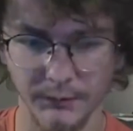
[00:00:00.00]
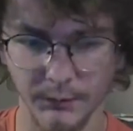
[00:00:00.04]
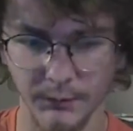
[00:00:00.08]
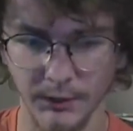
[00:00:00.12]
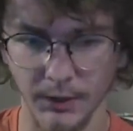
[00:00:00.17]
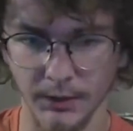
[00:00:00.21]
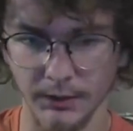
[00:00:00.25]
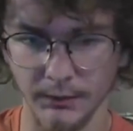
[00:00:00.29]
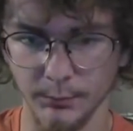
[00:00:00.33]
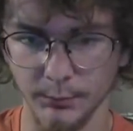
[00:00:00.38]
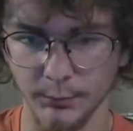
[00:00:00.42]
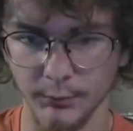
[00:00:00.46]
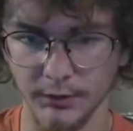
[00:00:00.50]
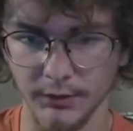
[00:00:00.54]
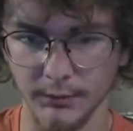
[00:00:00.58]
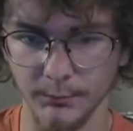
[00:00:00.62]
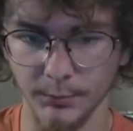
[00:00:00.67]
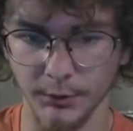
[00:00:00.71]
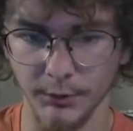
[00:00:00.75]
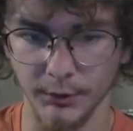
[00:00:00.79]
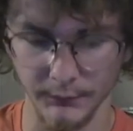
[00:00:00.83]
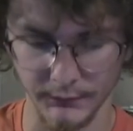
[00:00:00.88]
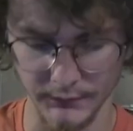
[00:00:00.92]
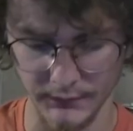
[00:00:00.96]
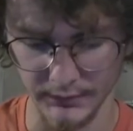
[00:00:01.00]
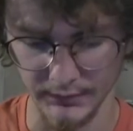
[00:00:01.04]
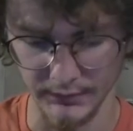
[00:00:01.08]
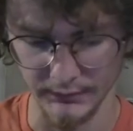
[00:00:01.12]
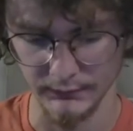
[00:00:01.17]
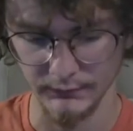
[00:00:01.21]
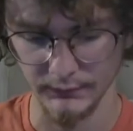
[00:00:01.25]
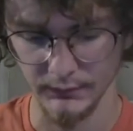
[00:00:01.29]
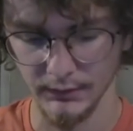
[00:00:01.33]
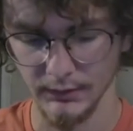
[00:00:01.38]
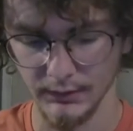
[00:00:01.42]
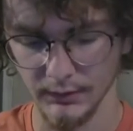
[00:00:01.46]
we already pre-composed
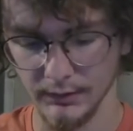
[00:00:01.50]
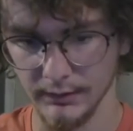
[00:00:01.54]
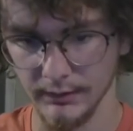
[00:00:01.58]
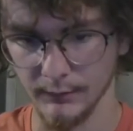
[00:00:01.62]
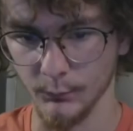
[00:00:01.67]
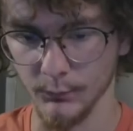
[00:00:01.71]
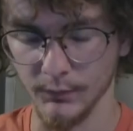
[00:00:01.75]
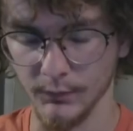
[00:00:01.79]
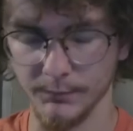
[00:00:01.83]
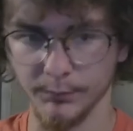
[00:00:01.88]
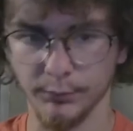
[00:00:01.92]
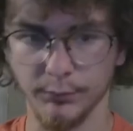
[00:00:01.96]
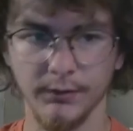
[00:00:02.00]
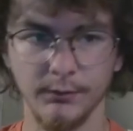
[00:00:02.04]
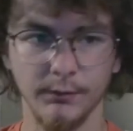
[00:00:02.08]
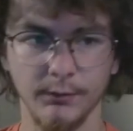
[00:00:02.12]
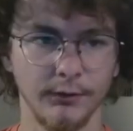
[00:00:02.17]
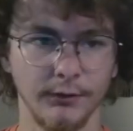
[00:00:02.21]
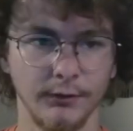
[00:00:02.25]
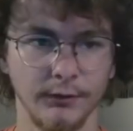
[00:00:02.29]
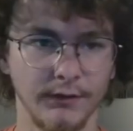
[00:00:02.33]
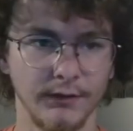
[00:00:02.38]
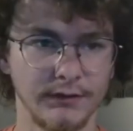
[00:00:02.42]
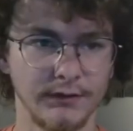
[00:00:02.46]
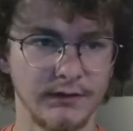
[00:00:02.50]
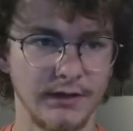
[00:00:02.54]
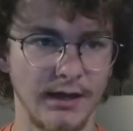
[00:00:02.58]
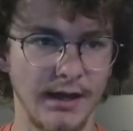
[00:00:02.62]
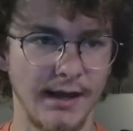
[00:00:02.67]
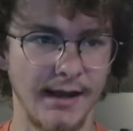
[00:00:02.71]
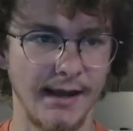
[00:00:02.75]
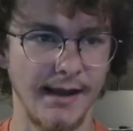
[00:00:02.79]
this, and we pre-render this guy